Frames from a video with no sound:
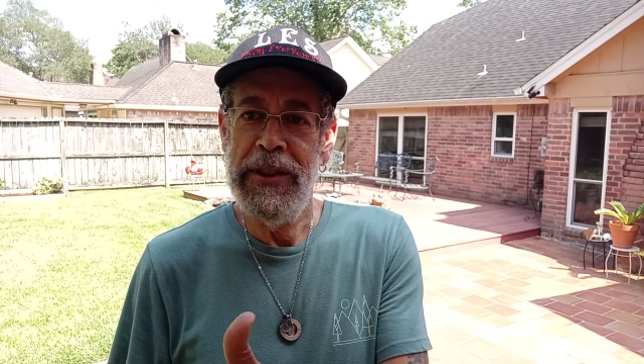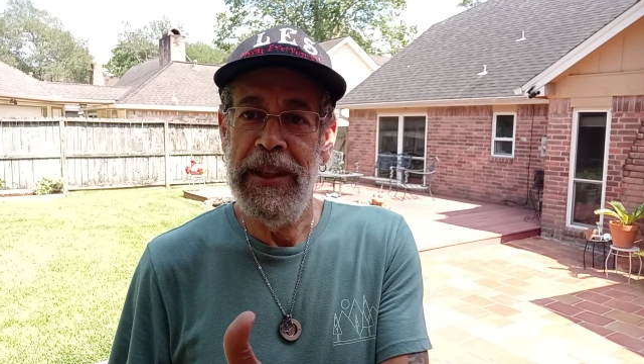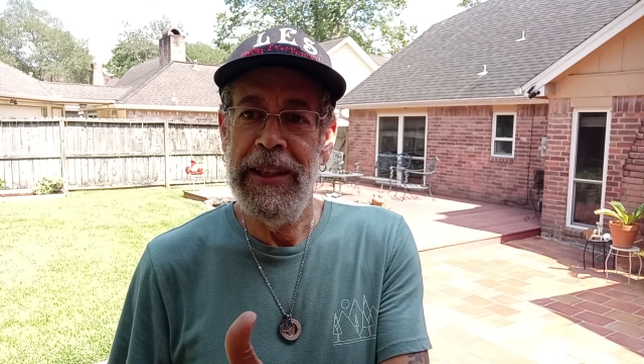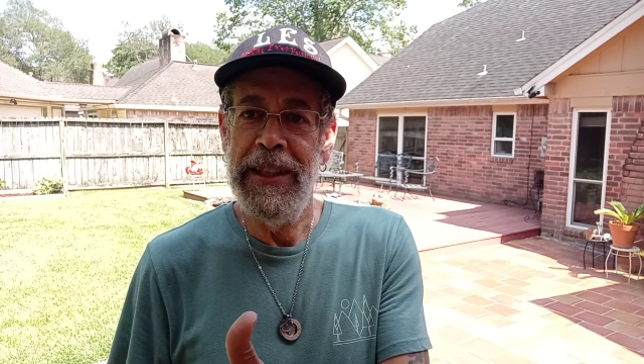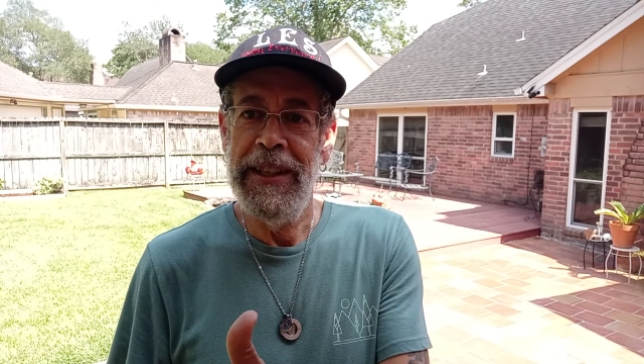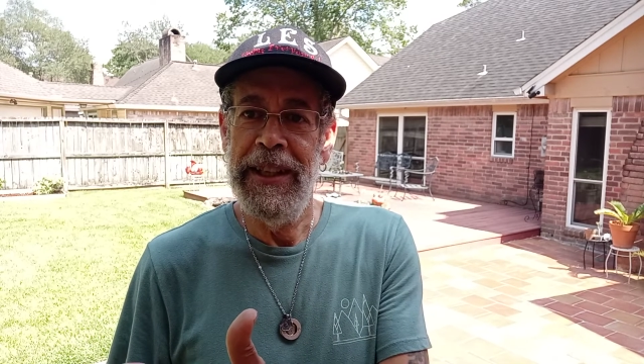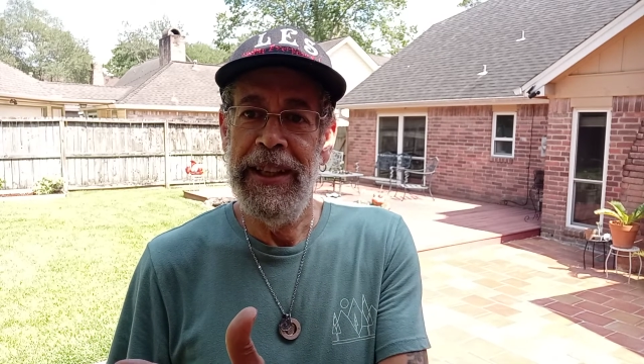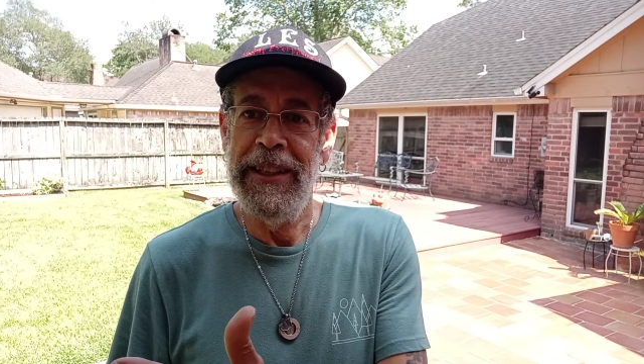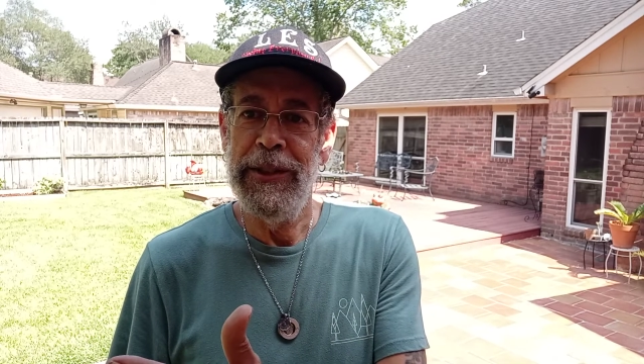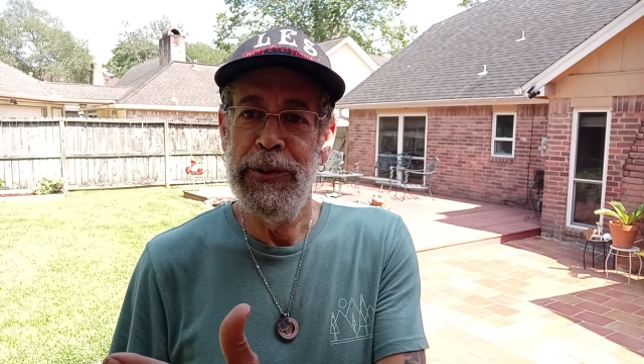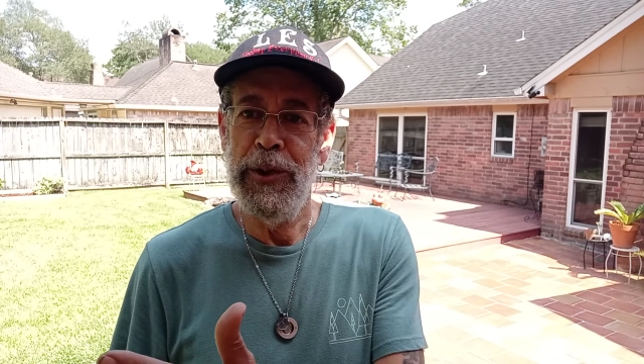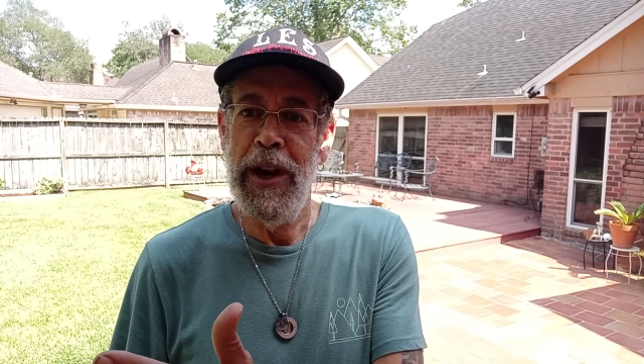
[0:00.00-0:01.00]
sitting
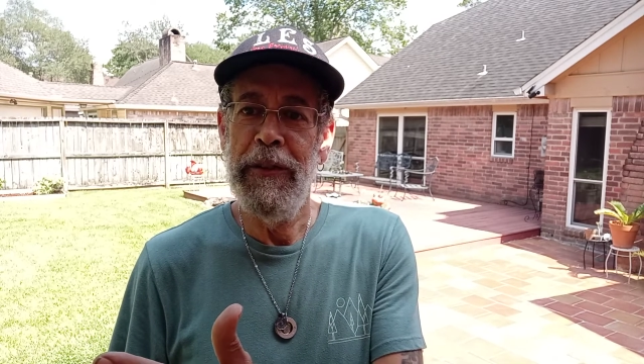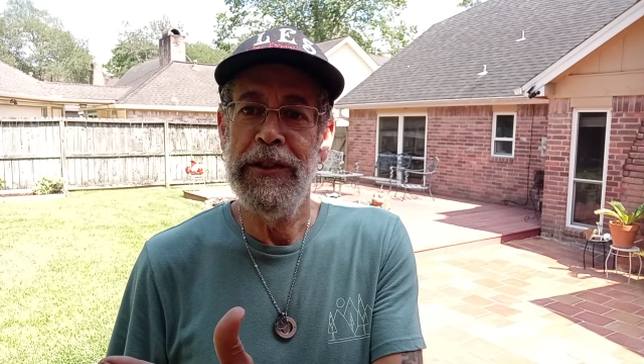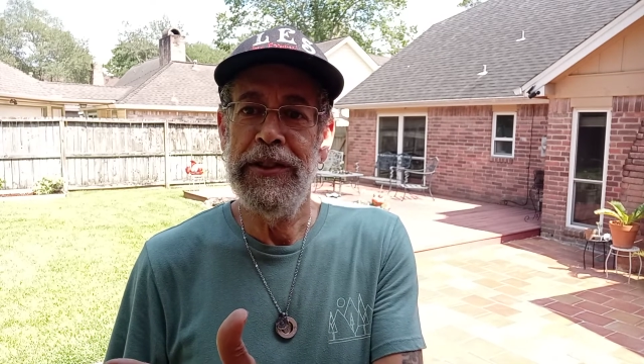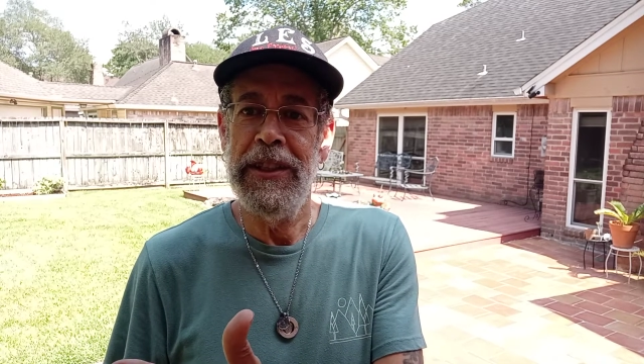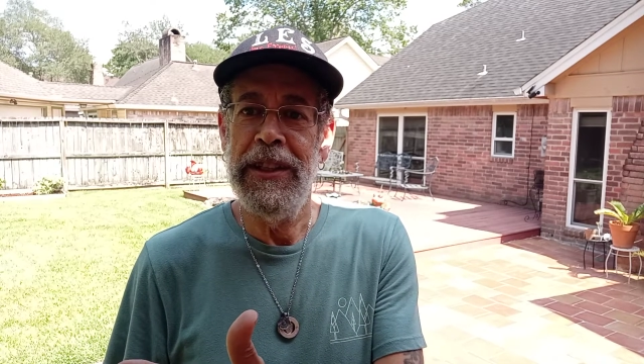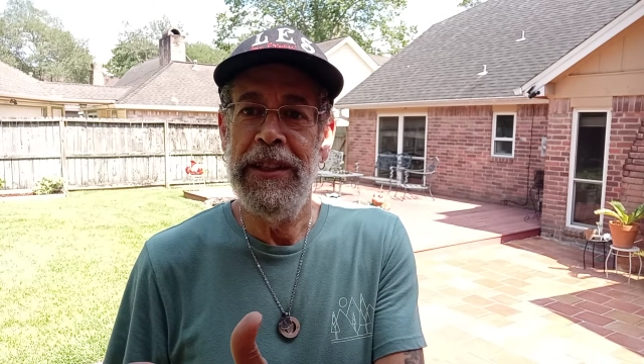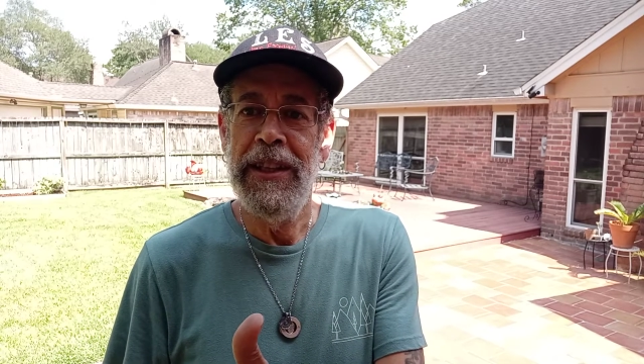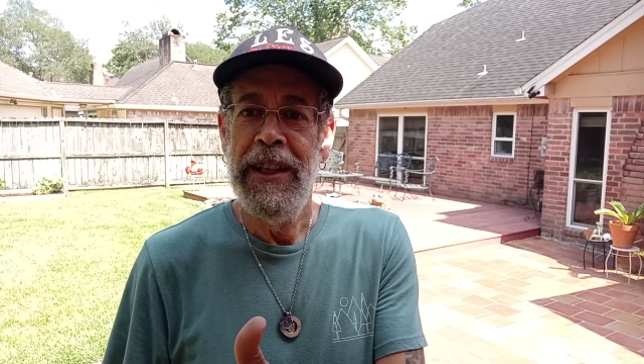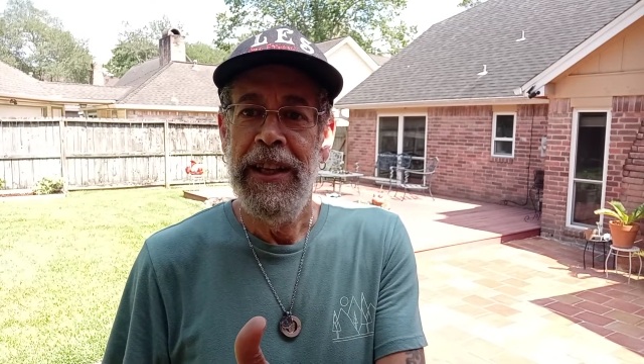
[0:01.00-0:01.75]
in the driver's seat